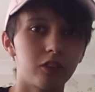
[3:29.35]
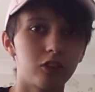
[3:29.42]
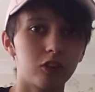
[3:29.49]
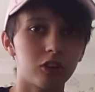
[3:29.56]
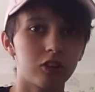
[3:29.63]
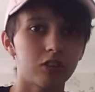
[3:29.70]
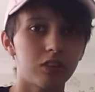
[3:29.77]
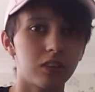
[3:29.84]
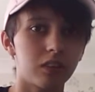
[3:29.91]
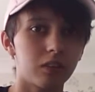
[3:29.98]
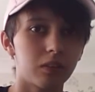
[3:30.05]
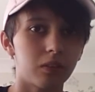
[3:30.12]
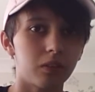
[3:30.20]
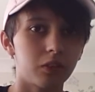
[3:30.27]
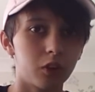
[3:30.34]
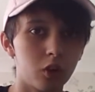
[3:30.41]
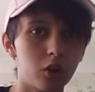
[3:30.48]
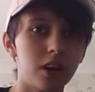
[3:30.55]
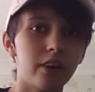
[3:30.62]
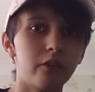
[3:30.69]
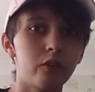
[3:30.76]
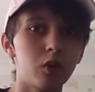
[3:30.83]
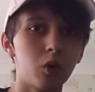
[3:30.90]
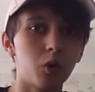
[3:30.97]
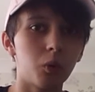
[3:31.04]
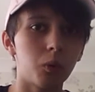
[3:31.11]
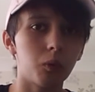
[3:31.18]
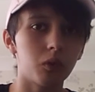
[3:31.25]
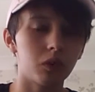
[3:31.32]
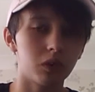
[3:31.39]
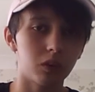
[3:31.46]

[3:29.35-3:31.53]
just you live your